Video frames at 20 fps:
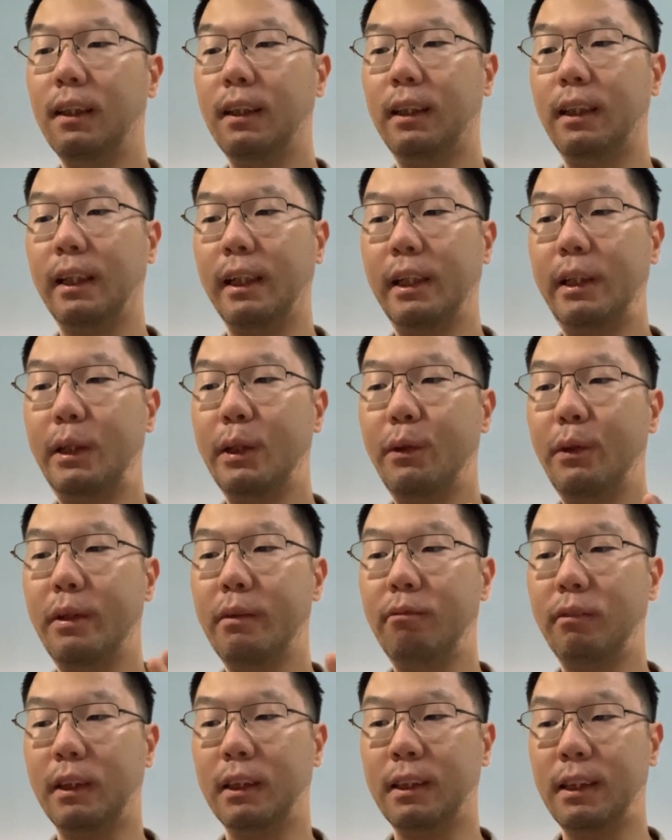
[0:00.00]
the
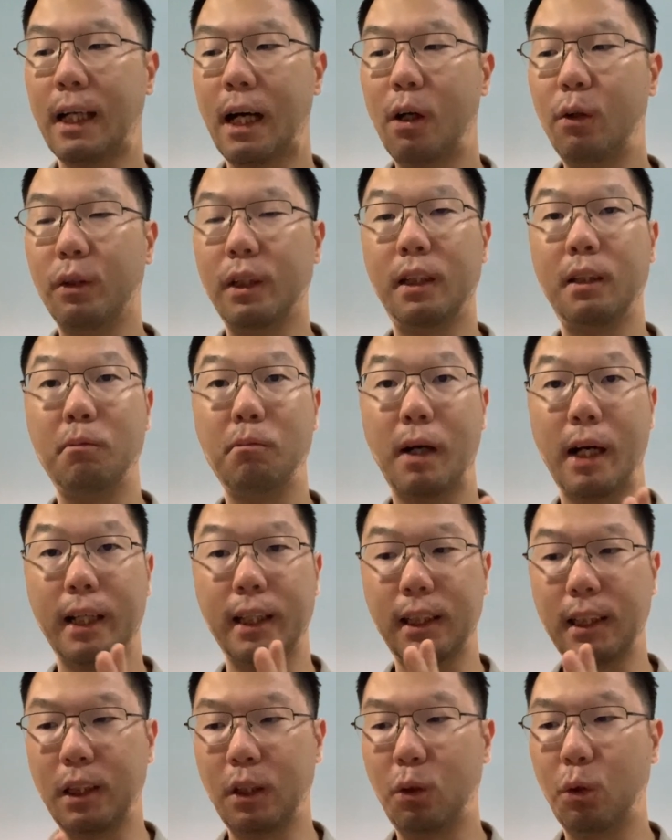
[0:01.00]
Ethereum is now in my
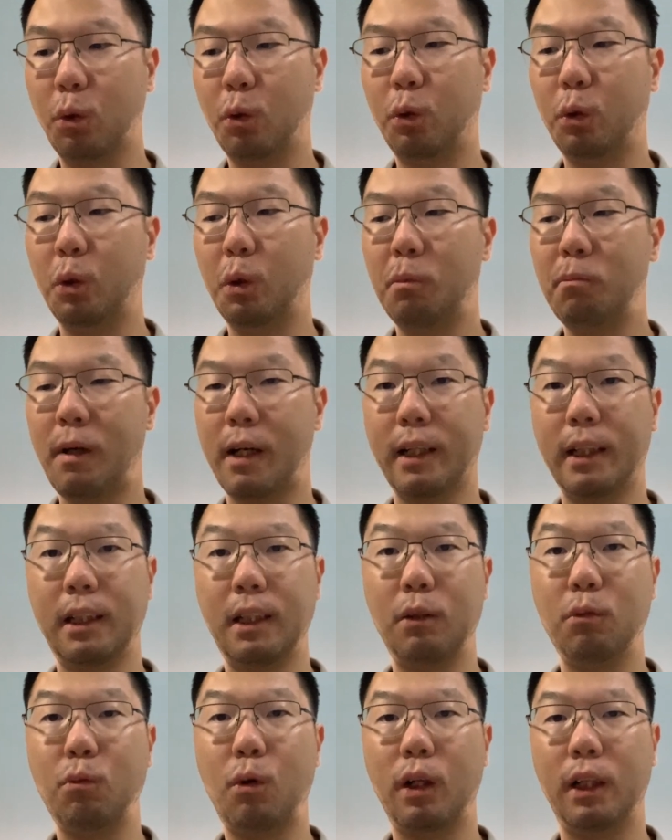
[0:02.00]
eToro
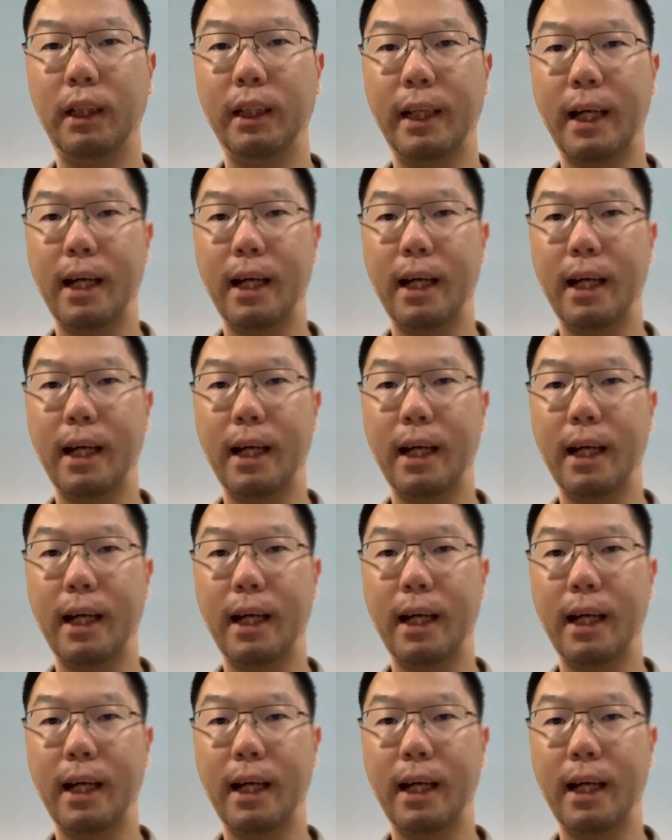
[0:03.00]
Money wallet